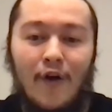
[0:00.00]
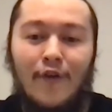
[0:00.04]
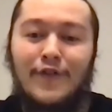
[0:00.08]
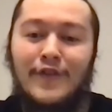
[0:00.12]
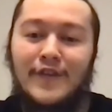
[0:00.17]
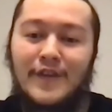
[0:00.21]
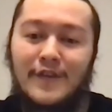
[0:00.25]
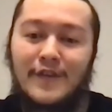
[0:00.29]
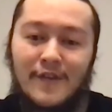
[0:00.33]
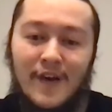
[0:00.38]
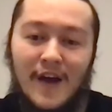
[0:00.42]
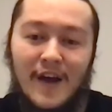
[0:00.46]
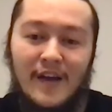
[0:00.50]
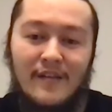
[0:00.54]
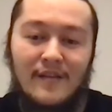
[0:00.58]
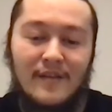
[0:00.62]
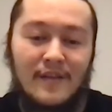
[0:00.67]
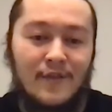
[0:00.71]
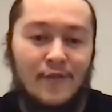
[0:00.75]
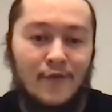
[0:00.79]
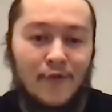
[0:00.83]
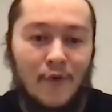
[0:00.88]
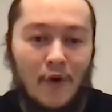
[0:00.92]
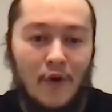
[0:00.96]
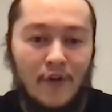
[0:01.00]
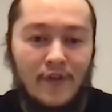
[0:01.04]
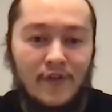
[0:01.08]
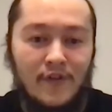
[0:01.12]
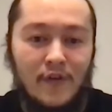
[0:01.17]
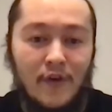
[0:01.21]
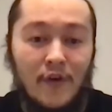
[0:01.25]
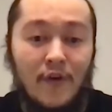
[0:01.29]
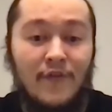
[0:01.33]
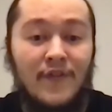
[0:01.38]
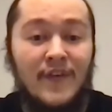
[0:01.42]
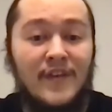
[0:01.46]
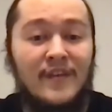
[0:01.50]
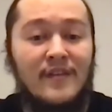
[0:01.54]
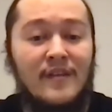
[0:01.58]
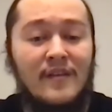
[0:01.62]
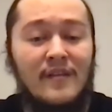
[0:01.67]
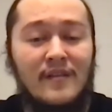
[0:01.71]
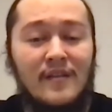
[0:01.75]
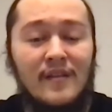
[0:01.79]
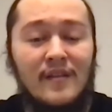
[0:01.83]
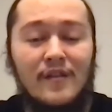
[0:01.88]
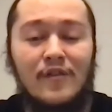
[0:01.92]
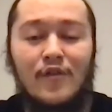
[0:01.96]
of the rights and roles of
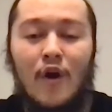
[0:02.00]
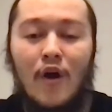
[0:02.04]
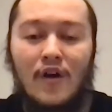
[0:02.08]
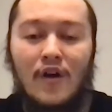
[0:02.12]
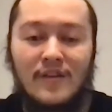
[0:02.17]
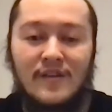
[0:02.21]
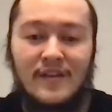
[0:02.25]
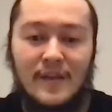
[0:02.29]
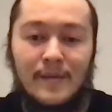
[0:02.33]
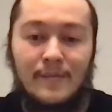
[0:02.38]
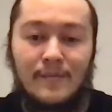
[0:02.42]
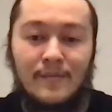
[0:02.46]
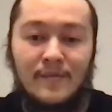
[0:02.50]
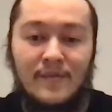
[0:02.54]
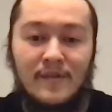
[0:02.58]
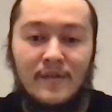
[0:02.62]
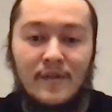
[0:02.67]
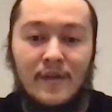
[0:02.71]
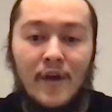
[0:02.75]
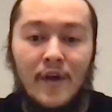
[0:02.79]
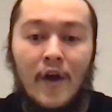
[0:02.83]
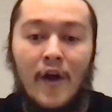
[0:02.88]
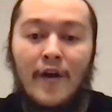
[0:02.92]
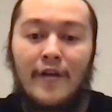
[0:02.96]
assistant dog teams